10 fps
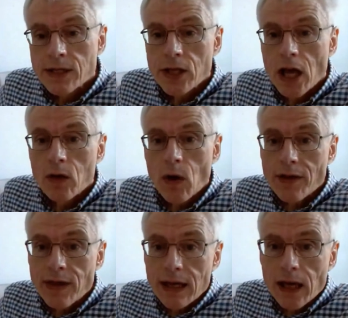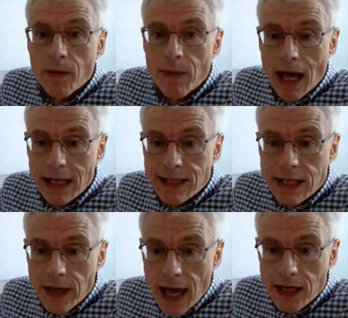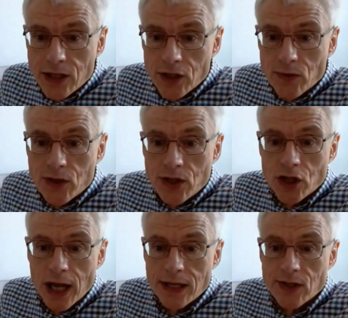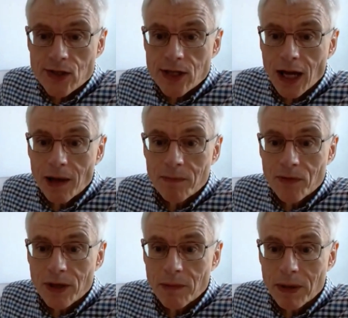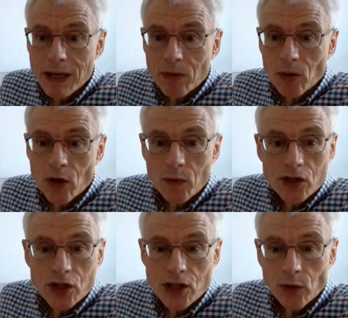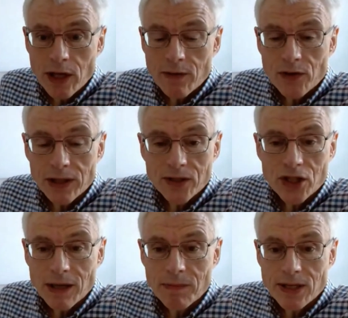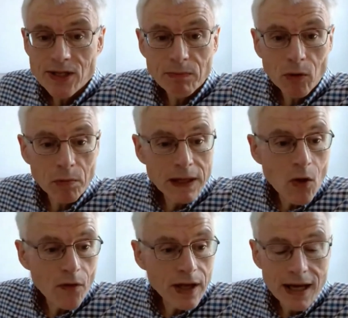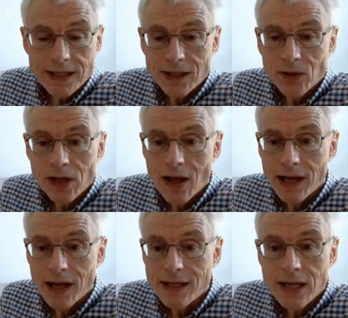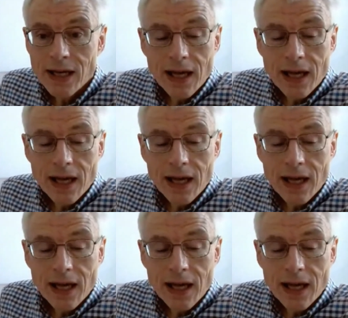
So I think, Alex, in the end, you suggest that people who are just looking for the cheapest are probably not the ideal client,